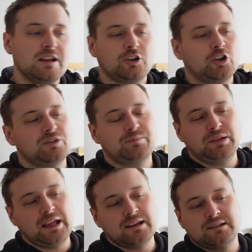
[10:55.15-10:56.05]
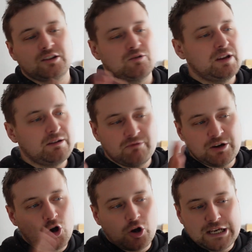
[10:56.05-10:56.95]
You know, there's players that we
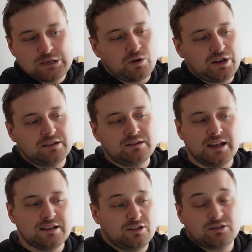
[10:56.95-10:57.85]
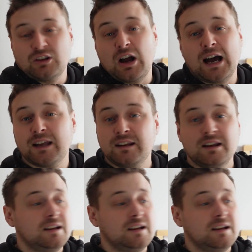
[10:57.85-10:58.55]
know he's wanted that he's just not had.